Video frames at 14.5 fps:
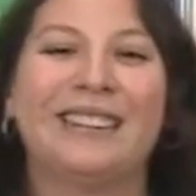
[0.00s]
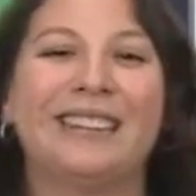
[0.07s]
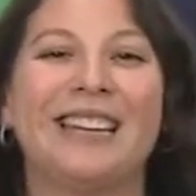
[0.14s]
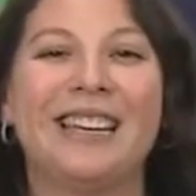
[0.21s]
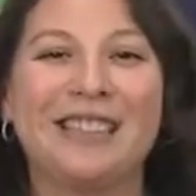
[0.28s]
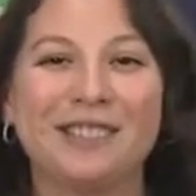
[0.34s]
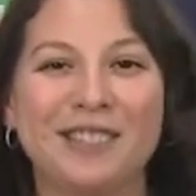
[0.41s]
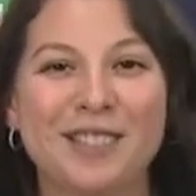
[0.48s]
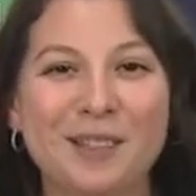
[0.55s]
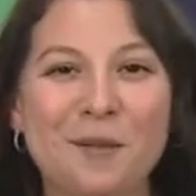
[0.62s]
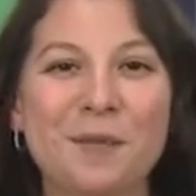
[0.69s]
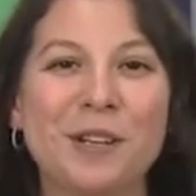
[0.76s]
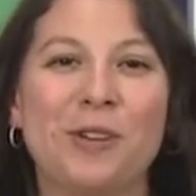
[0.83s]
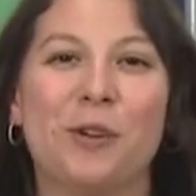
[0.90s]
Thank you
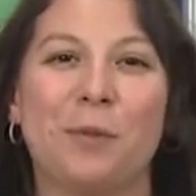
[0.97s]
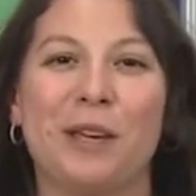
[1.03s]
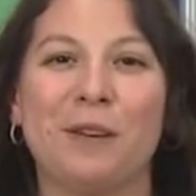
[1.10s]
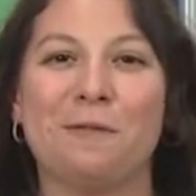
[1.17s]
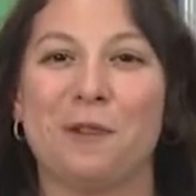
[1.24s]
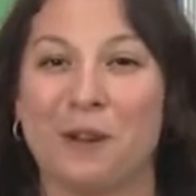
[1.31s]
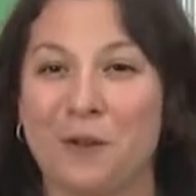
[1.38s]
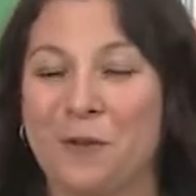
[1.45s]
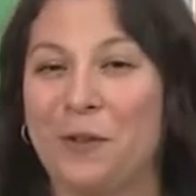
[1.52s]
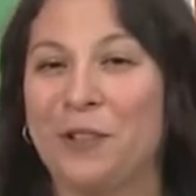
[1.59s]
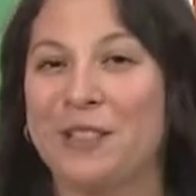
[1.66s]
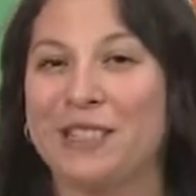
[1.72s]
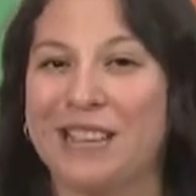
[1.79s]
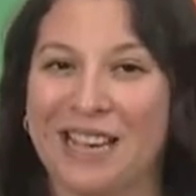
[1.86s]
so much for being
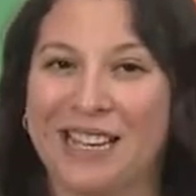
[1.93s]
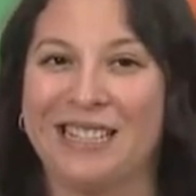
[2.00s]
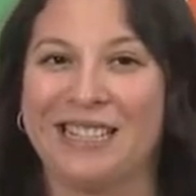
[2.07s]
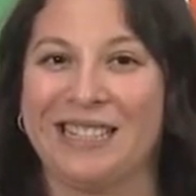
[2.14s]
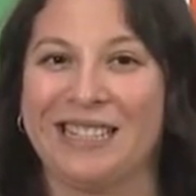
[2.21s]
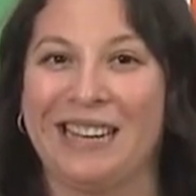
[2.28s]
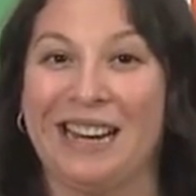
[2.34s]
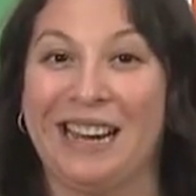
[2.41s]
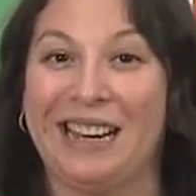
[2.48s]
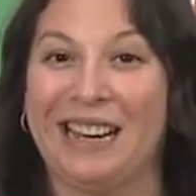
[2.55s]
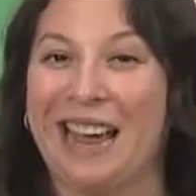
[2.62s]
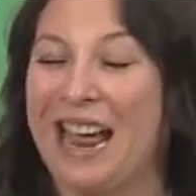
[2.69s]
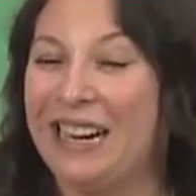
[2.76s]
wonderful scientists today.